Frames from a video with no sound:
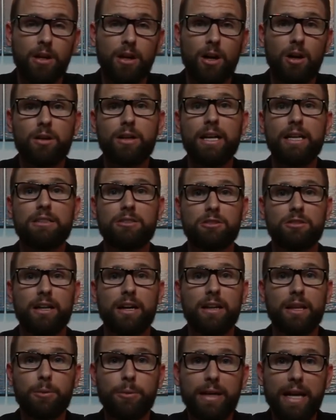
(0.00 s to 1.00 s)
Okay, so
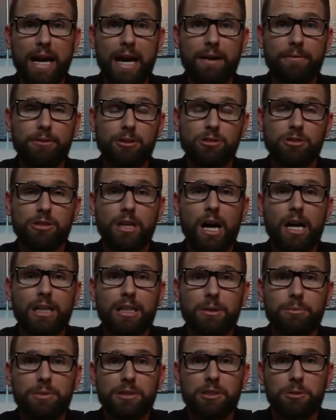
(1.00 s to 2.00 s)
now that we have those
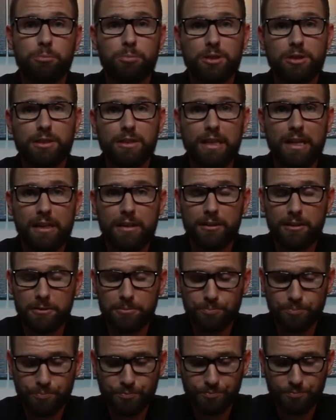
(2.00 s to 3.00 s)
documents put together,